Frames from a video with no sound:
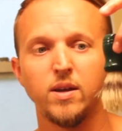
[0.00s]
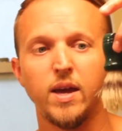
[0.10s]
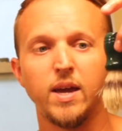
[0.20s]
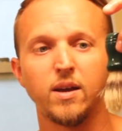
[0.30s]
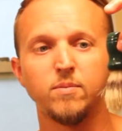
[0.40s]

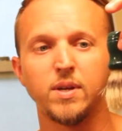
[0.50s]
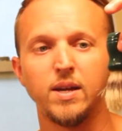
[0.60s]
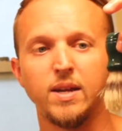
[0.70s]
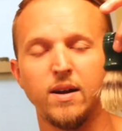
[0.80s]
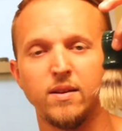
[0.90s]
hang
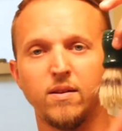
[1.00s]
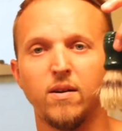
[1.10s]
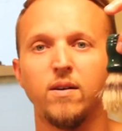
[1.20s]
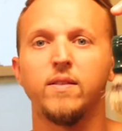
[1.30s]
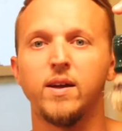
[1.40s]
upside down and
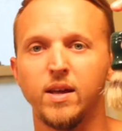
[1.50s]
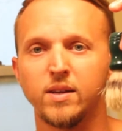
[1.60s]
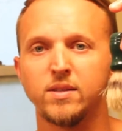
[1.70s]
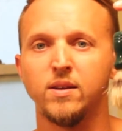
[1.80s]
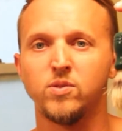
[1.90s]
all that
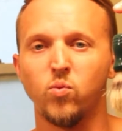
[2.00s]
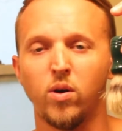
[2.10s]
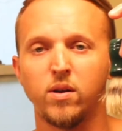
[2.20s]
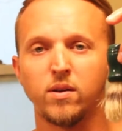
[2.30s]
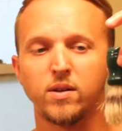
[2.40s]
excess
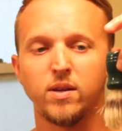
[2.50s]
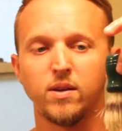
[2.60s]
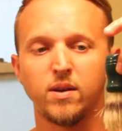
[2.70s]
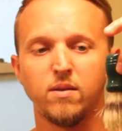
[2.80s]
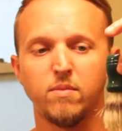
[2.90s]
water
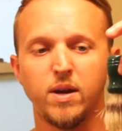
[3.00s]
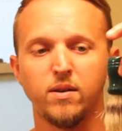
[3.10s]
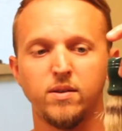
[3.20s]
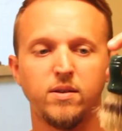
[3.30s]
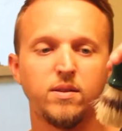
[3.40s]
can come
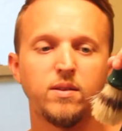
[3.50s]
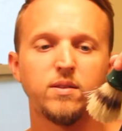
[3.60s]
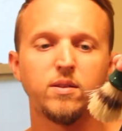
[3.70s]
out and